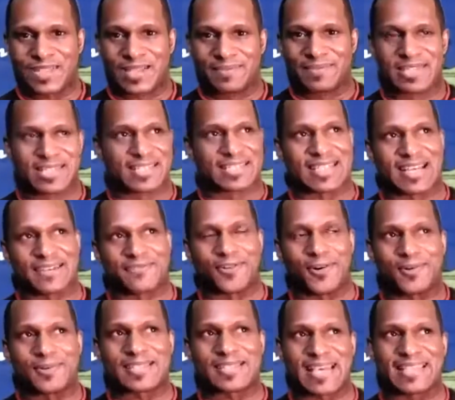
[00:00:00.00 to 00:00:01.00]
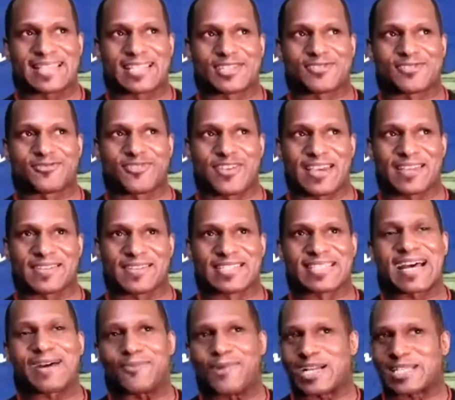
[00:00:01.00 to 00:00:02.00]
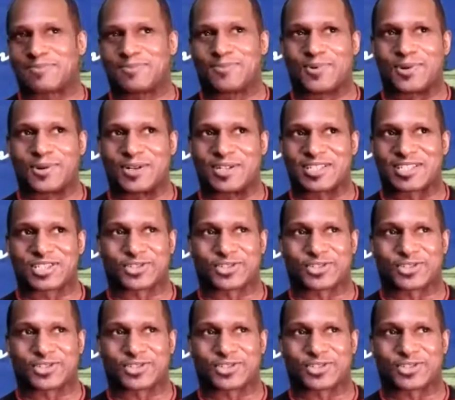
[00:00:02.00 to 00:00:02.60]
because I've always had this because I watch more